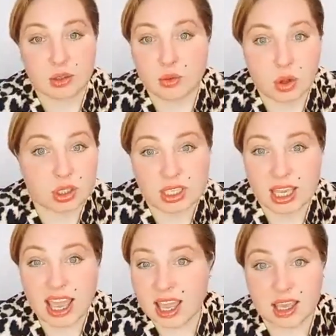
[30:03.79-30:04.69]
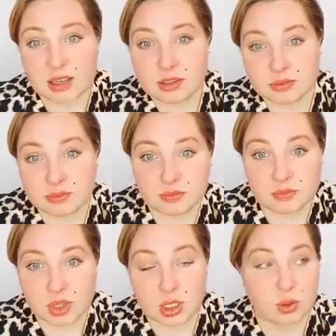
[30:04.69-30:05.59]
you want, yeah,
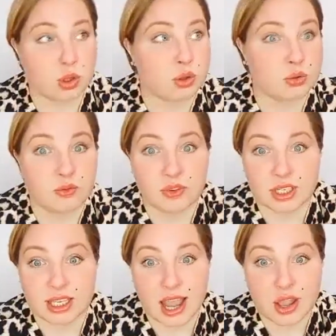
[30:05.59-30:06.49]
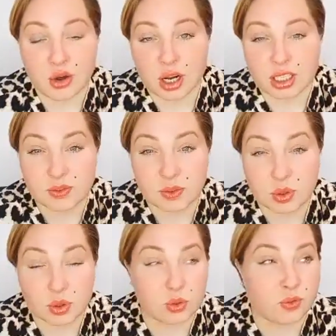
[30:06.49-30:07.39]
you want to feel attractive, you
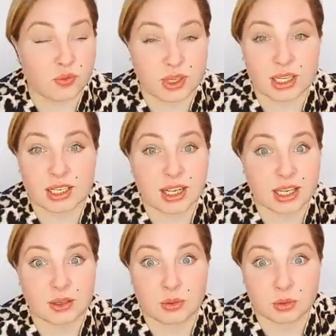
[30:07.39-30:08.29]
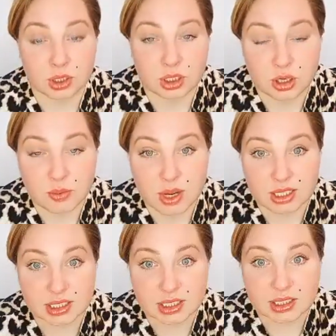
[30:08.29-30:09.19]
want to feel like good in your
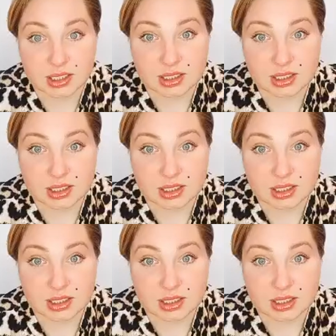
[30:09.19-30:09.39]
body,